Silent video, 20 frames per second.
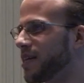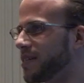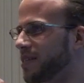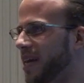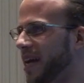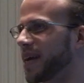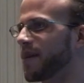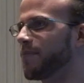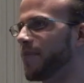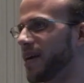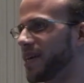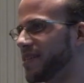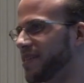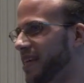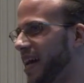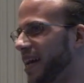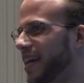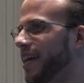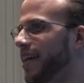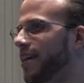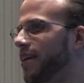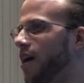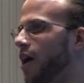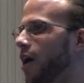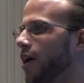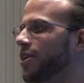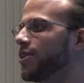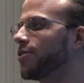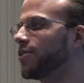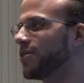second by second
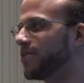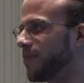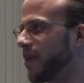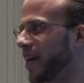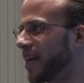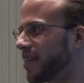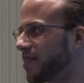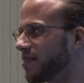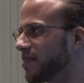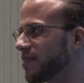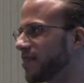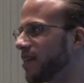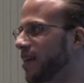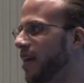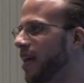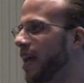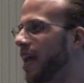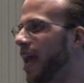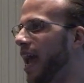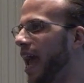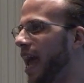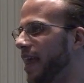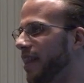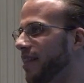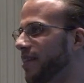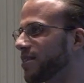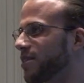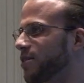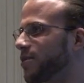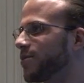on your device and
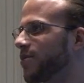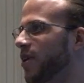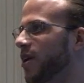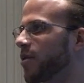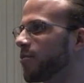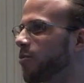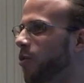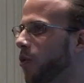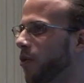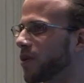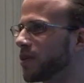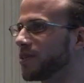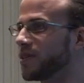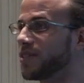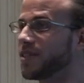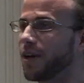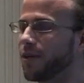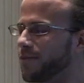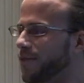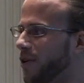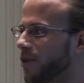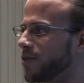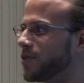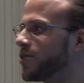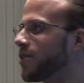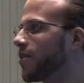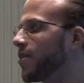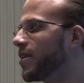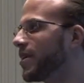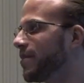this is very important, cell
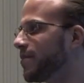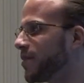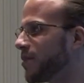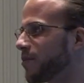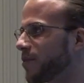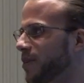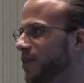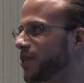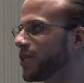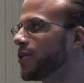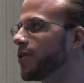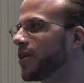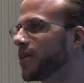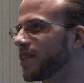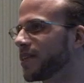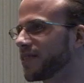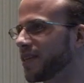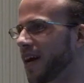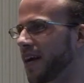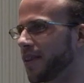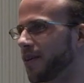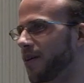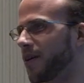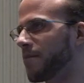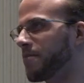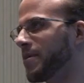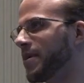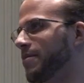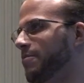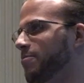phones aren't even really doing this either. I
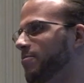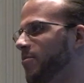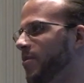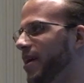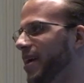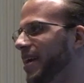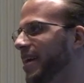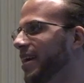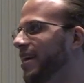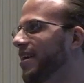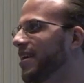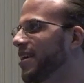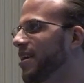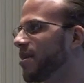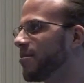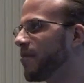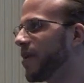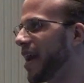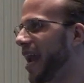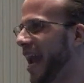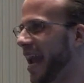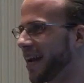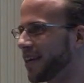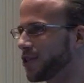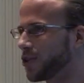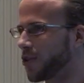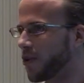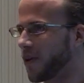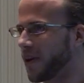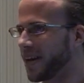mean, my, my
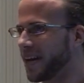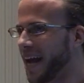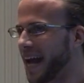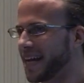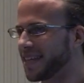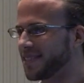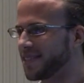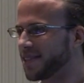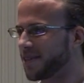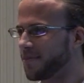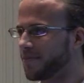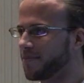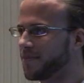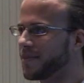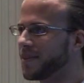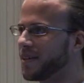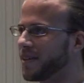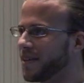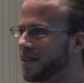Android has some